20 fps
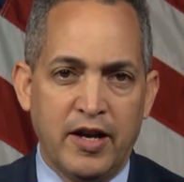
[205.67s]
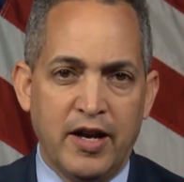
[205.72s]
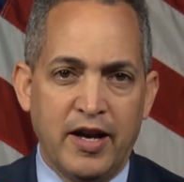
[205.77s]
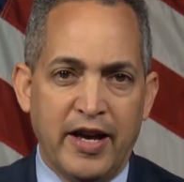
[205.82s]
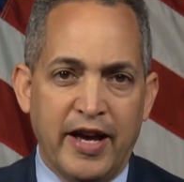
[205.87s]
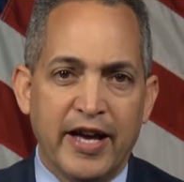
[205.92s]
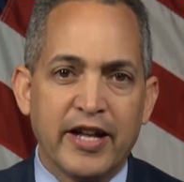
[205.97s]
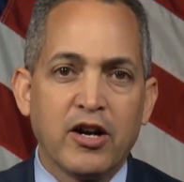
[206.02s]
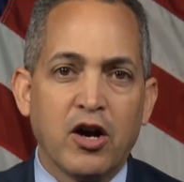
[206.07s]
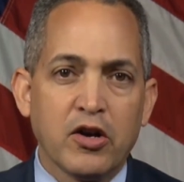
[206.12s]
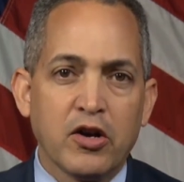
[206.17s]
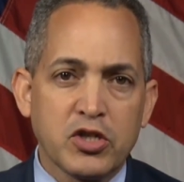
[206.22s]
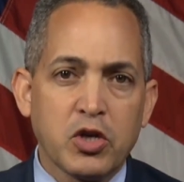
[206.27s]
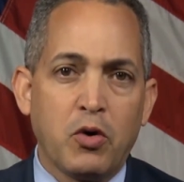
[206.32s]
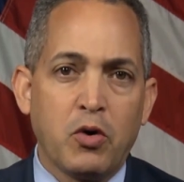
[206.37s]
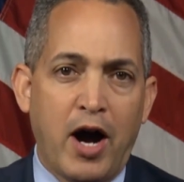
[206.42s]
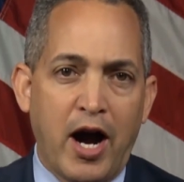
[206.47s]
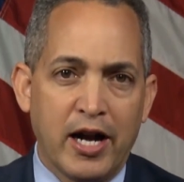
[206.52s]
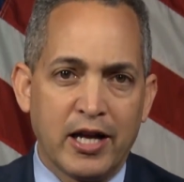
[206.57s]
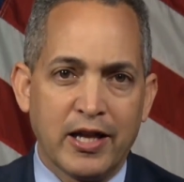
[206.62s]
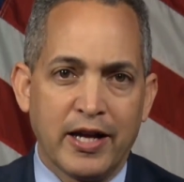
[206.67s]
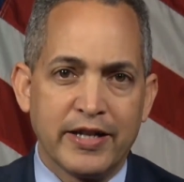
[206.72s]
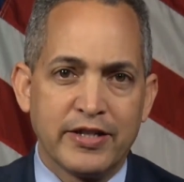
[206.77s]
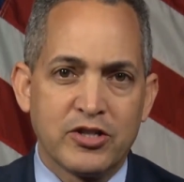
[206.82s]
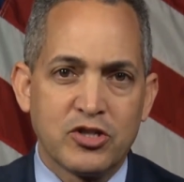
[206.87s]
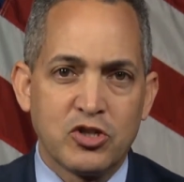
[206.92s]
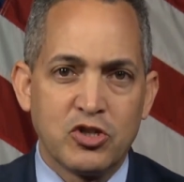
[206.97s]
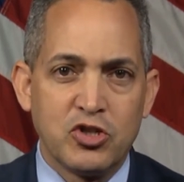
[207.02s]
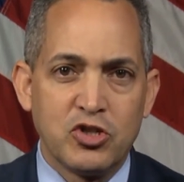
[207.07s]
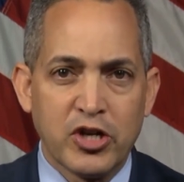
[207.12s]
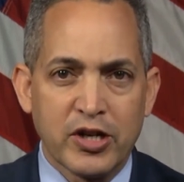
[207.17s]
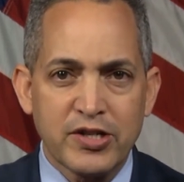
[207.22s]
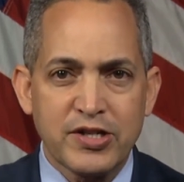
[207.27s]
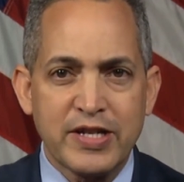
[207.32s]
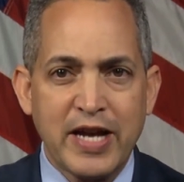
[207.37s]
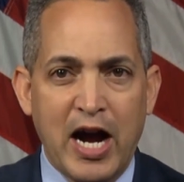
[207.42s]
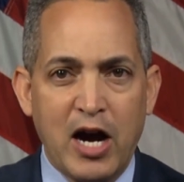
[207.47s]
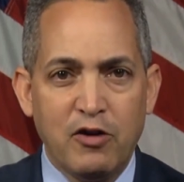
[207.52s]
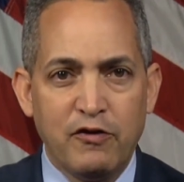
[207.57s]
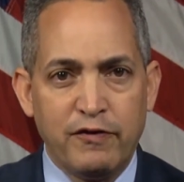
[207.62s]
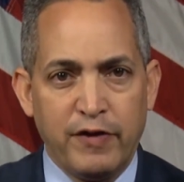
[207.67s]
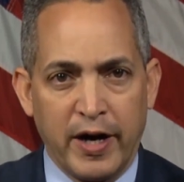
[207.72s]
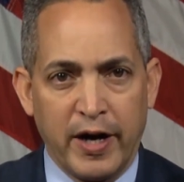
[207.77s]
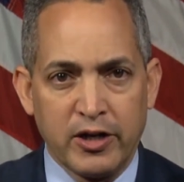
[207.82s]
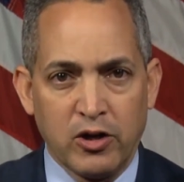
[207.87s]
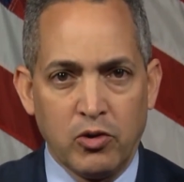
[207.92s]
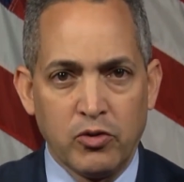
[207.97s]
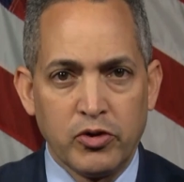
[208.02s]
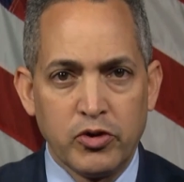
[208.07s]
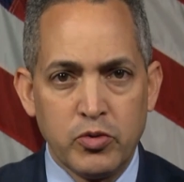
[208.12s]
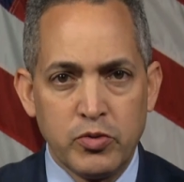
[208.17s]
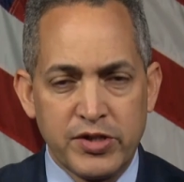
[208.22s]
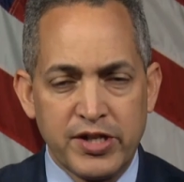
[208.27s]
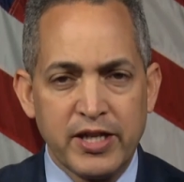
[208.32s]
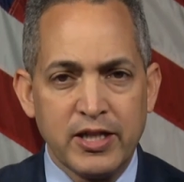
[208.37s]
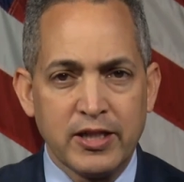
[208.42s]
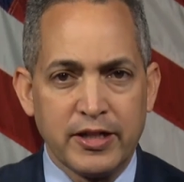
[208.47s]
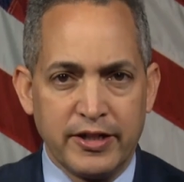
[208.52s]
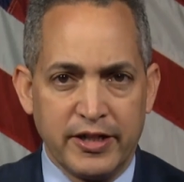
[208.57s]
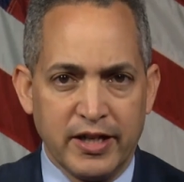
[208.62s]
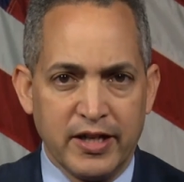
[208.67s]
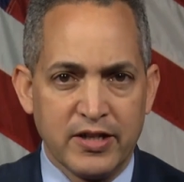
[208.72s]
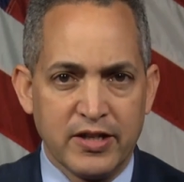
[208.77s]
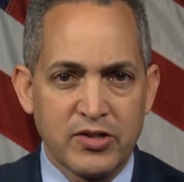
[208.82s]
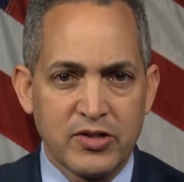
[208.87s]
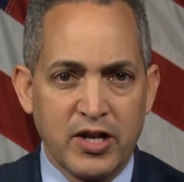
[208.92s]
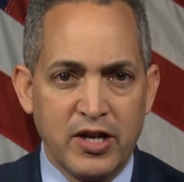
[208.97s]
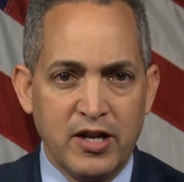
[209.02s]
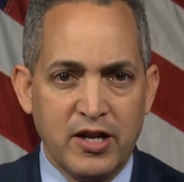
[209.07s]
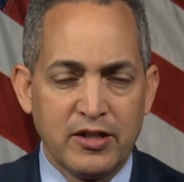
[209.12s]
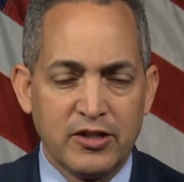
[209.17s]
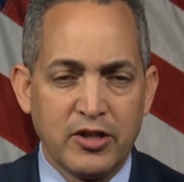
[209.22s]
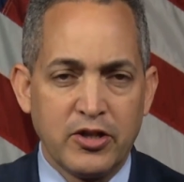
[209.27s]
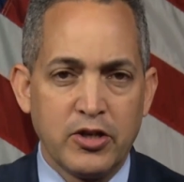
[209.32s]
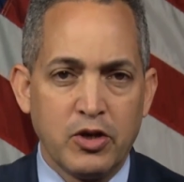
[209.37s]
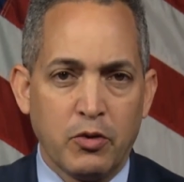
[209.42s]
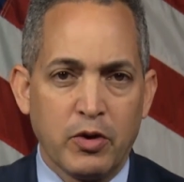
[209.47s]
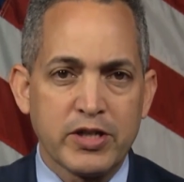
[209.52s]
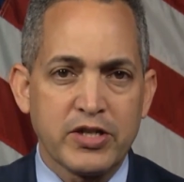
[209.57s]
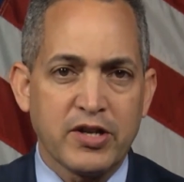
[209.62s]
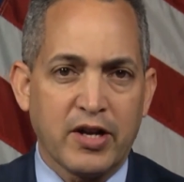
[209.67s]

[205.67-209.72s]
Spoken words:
It also highlights just how vital New Zealand is to the U.S.